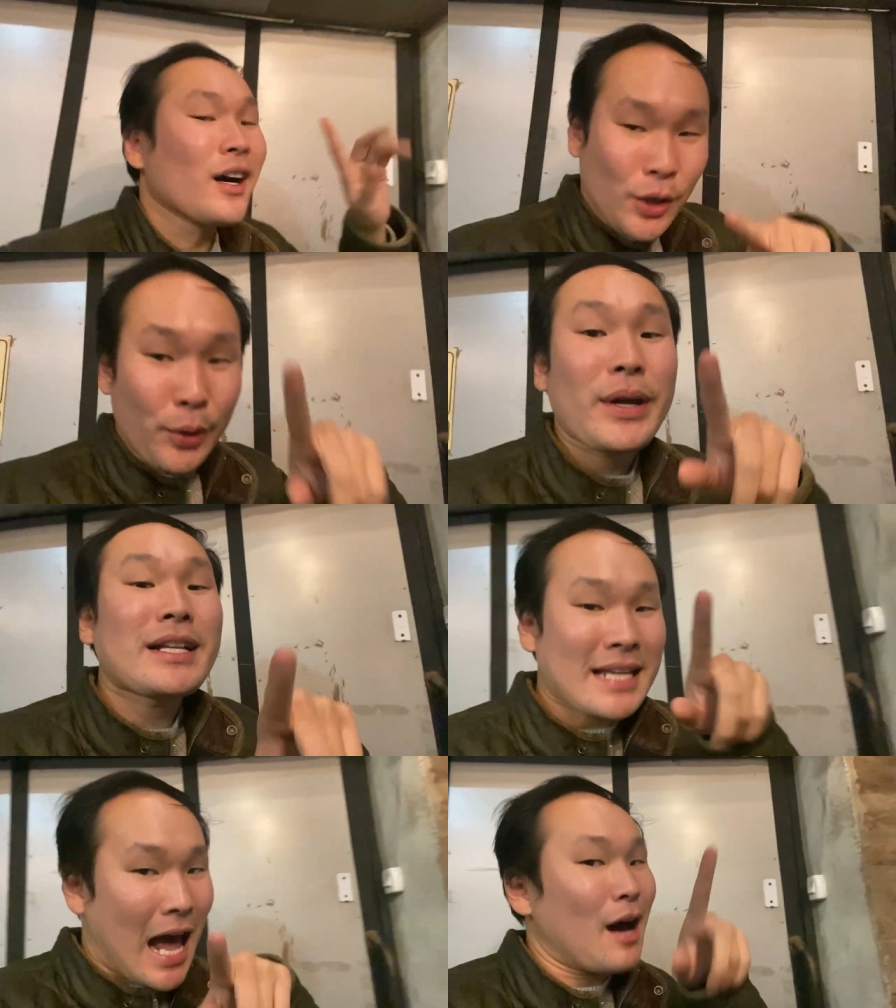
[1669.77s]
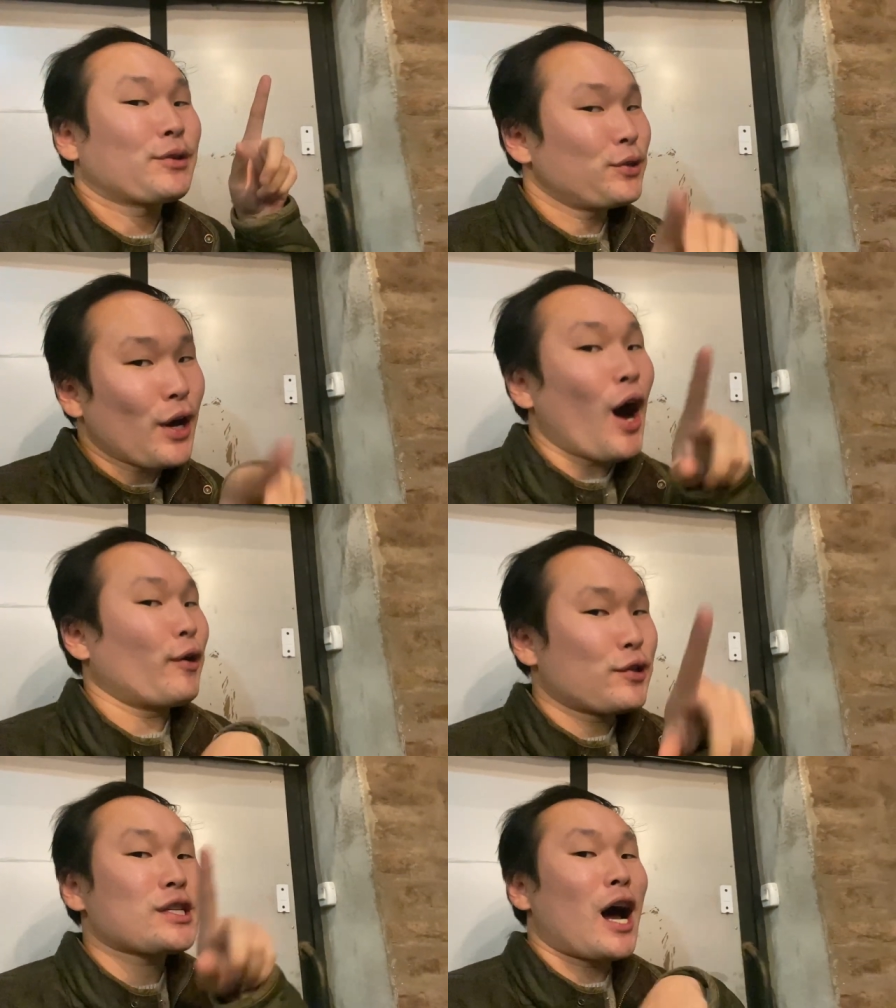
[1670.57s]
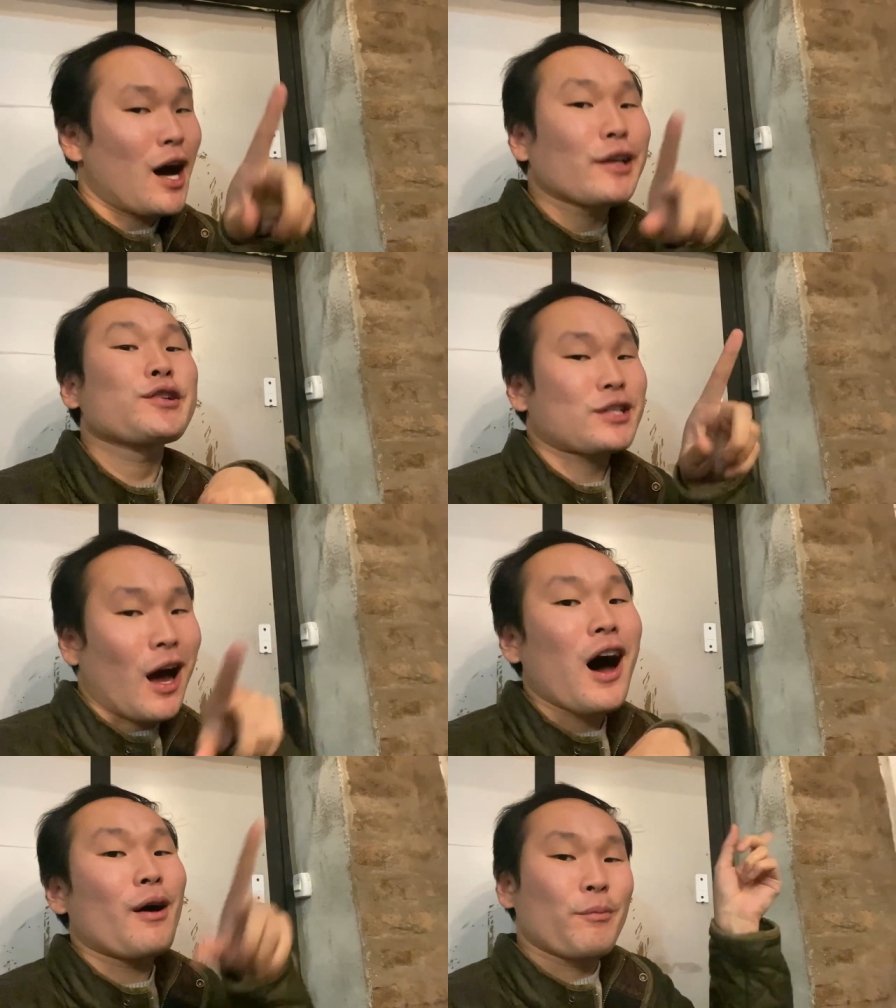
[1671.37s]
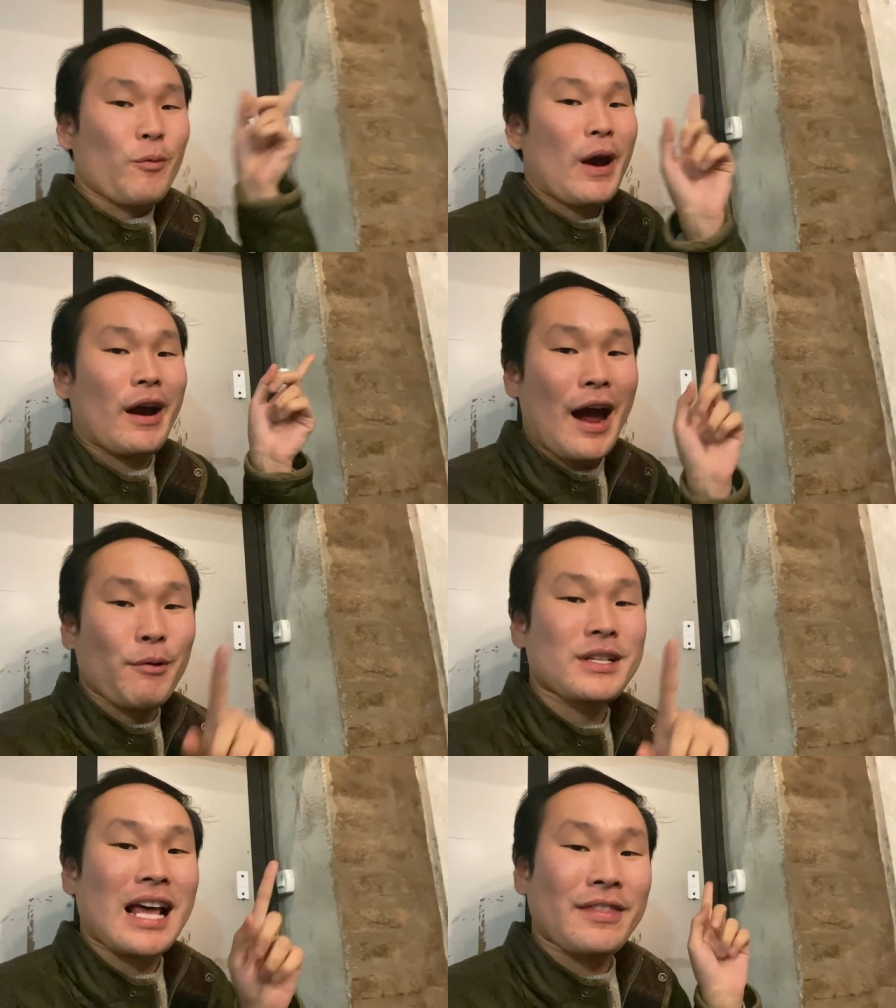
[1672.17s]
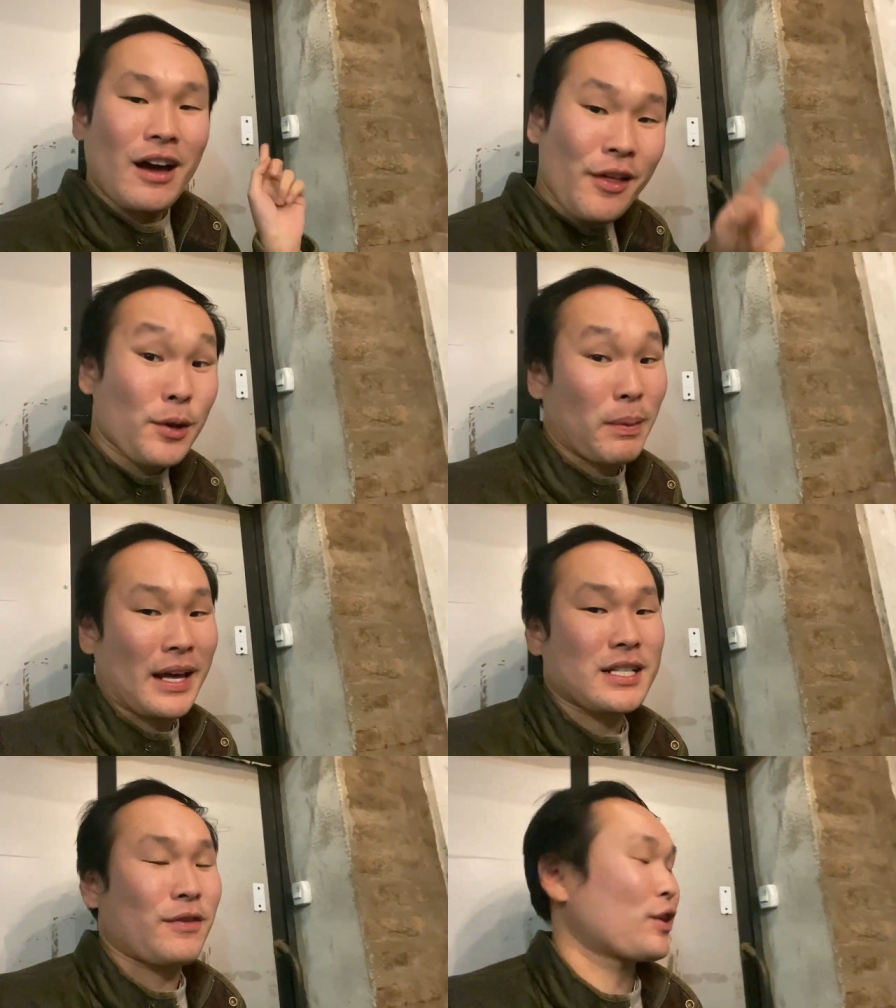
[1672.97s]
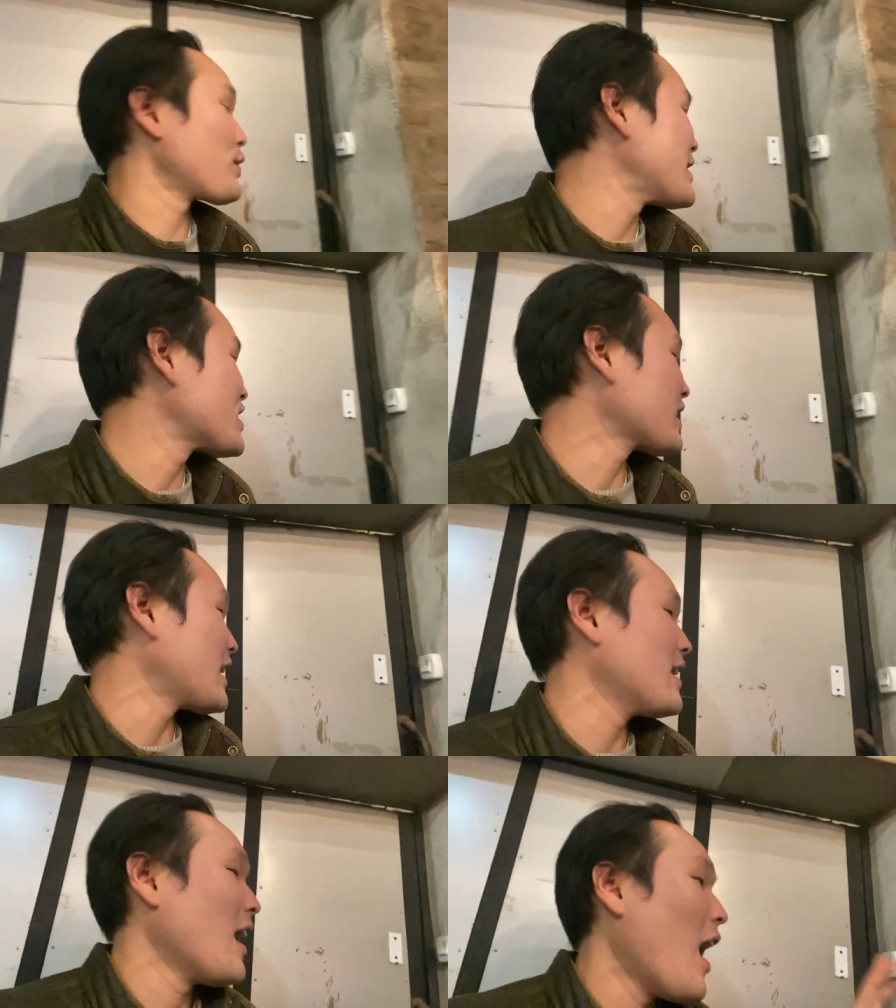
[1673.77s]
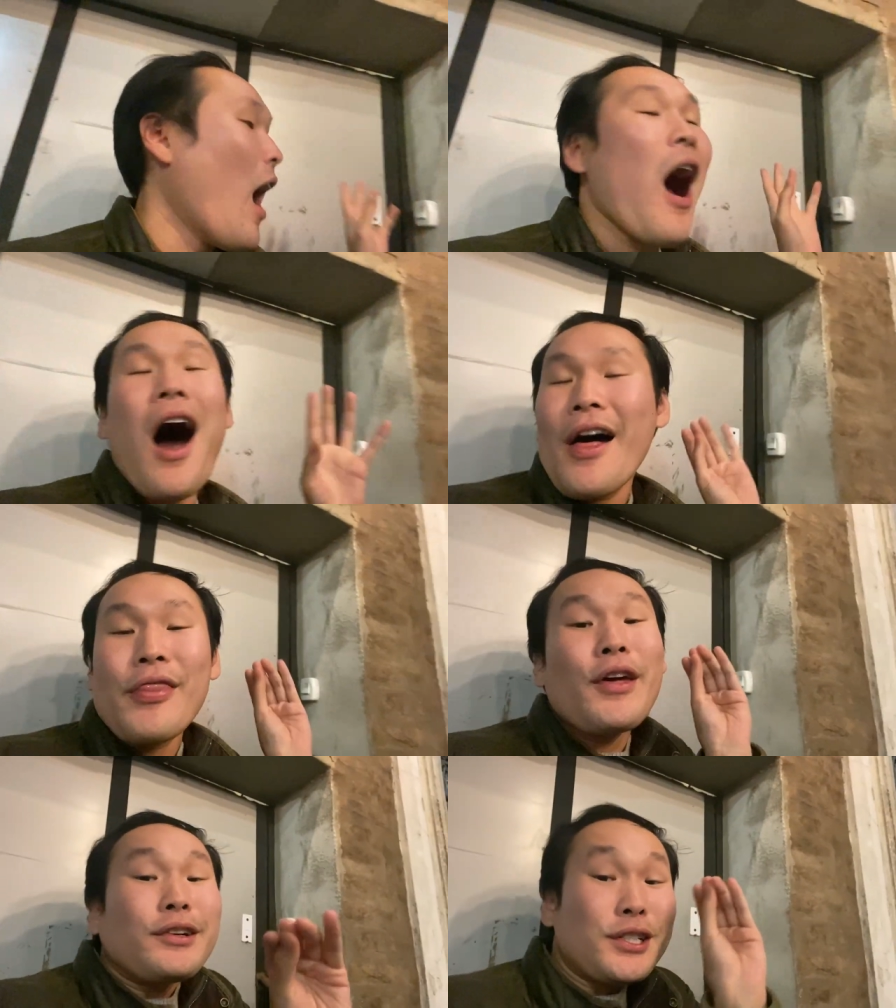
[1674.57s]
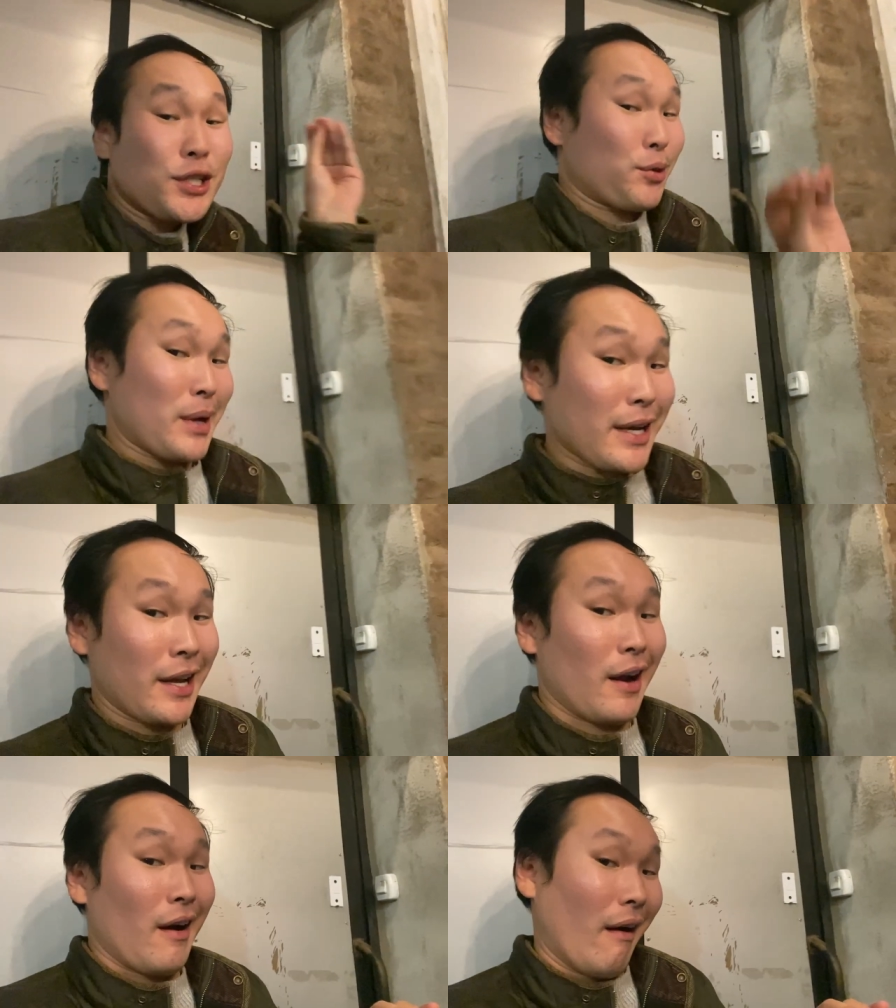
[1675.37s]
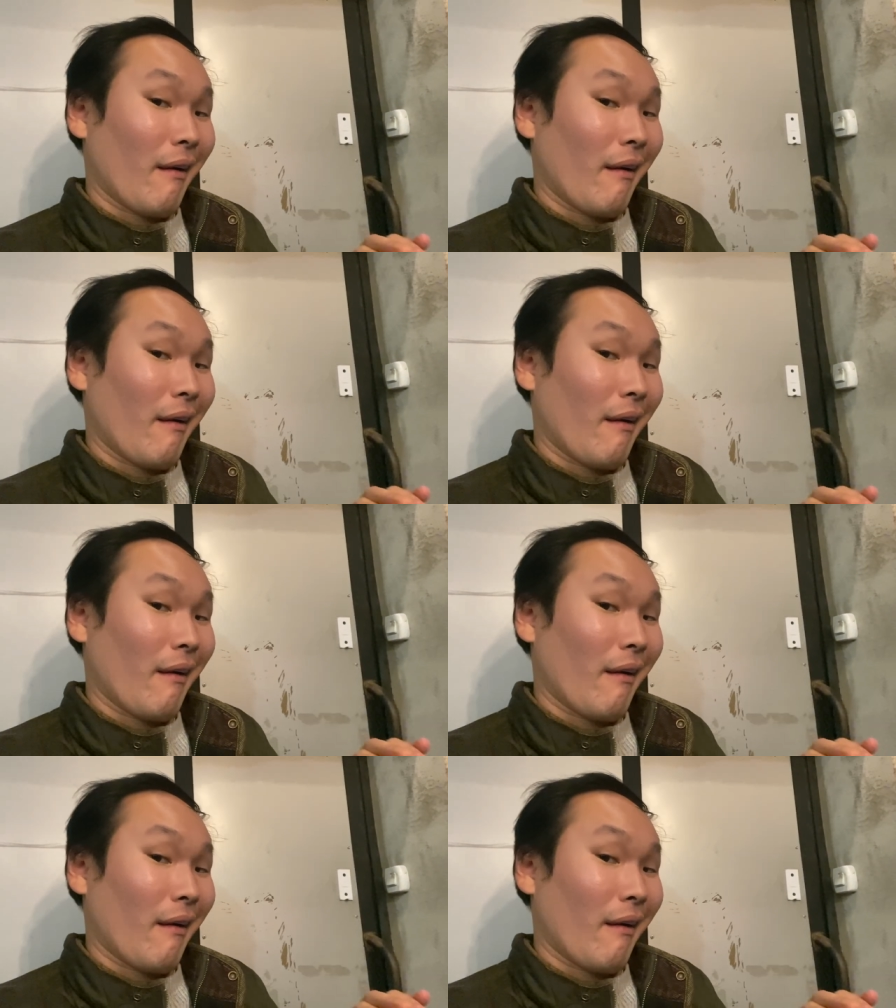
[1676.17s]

Koreatown, you know, you saw you saw where I was at the other place for Korean chicken. They're discreet here.